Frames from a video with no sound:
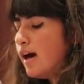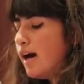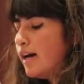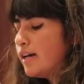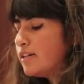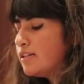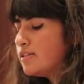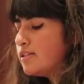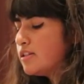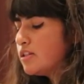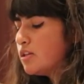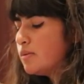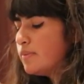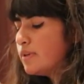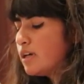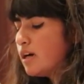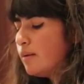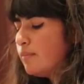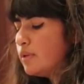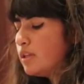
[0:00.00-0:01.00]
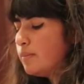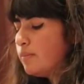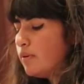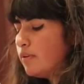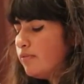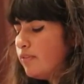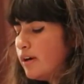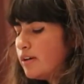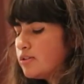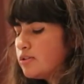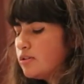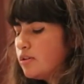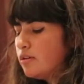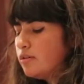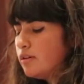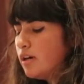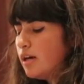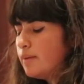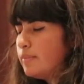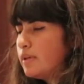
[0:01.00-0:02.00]
I continue becoming a
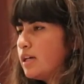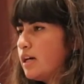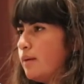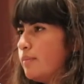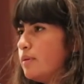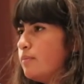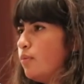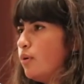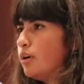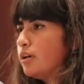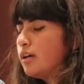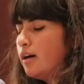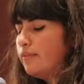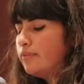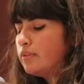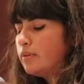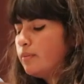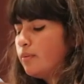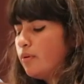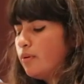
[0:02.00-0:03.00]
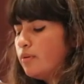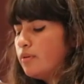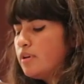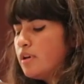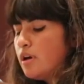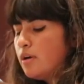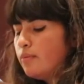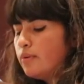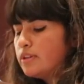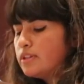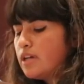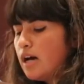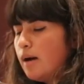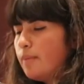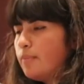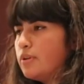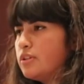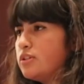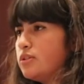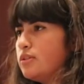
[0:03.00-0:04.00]
professional and becoming more comfortable with the
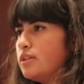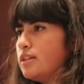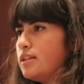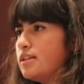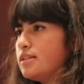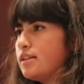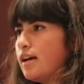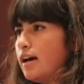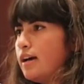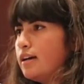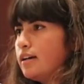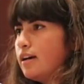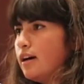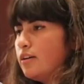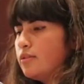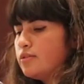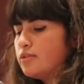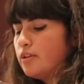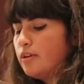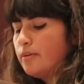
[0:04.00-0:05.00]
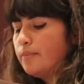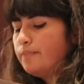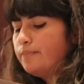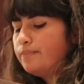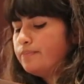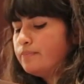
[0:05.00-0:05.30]
opportunities I encounter.